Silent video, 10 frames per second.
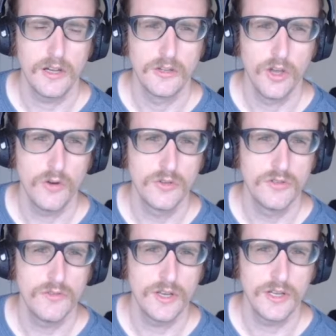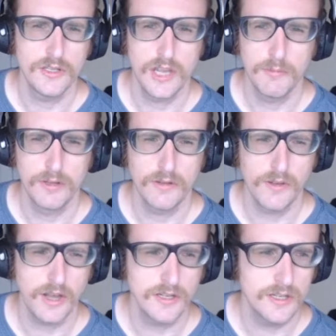go to the table of
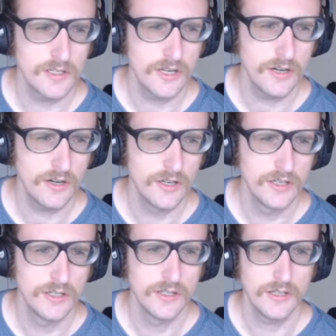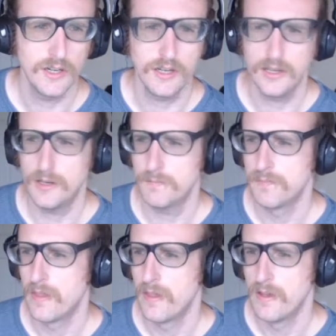contents here, and
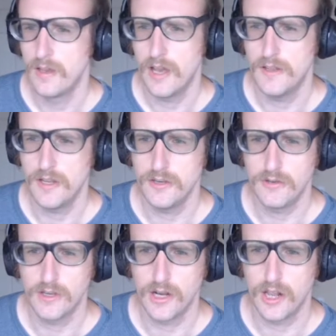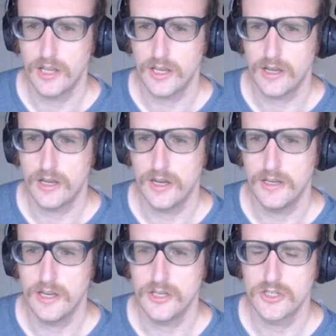then you can click
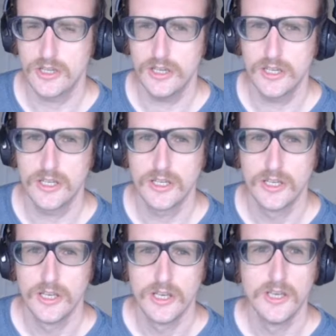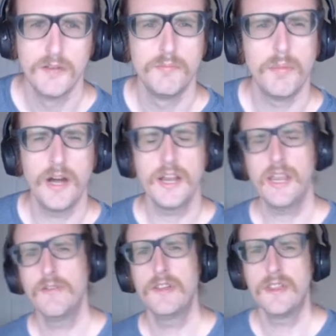on each link. But
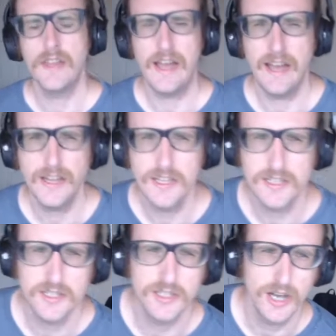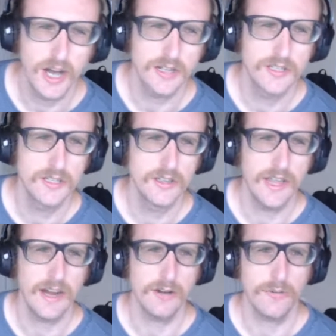even that is not
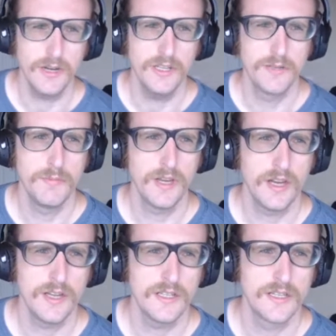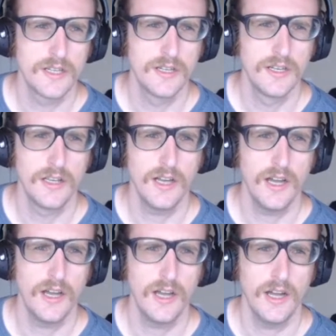that great because
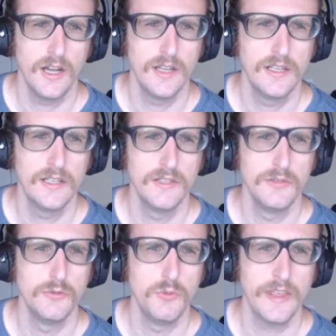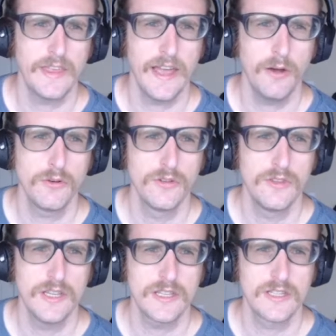without
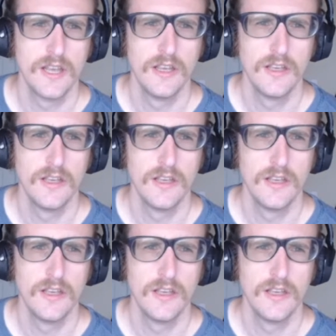this